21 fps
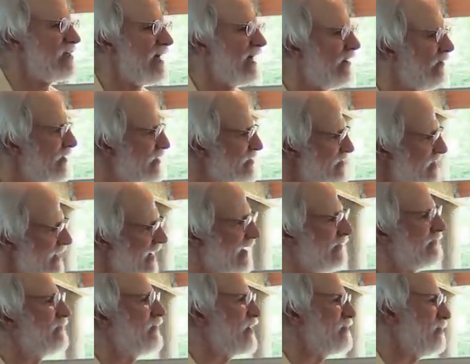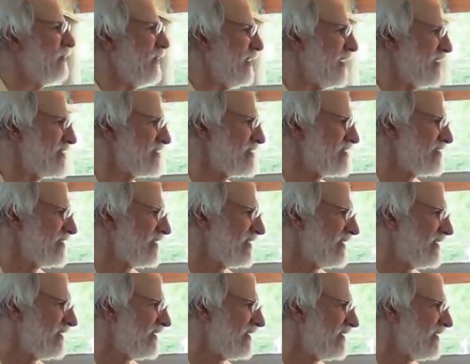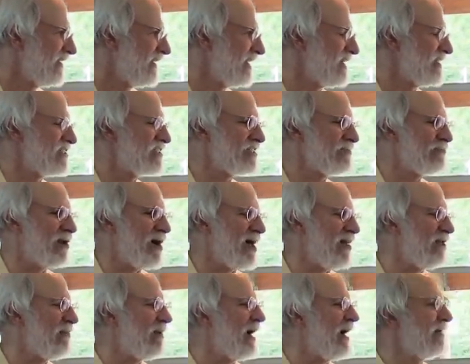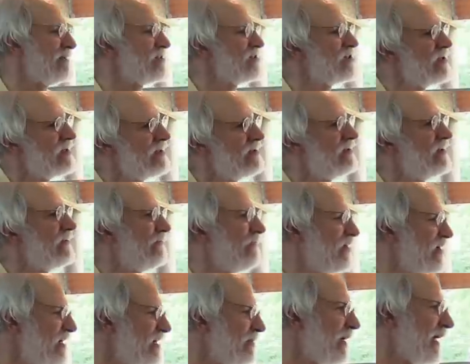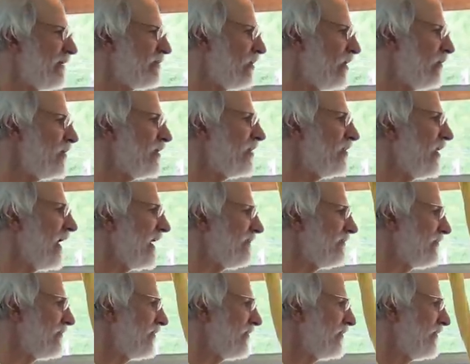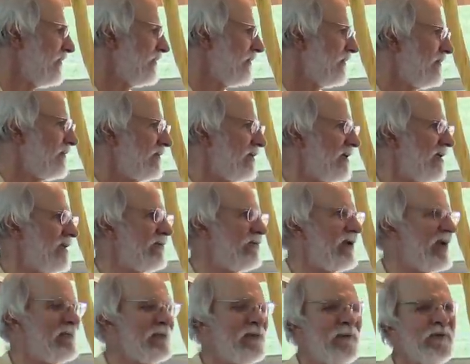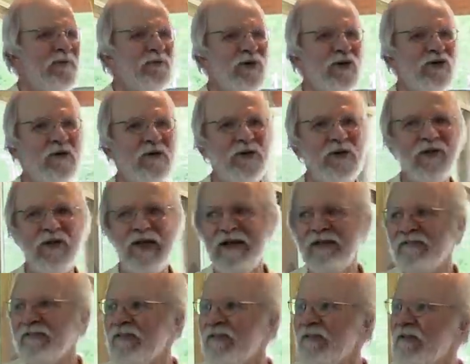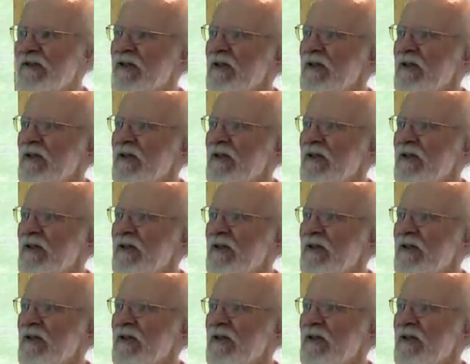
now, it's not for the plants. It's small amounts to feed the microbial life and to ramp up the microbial life.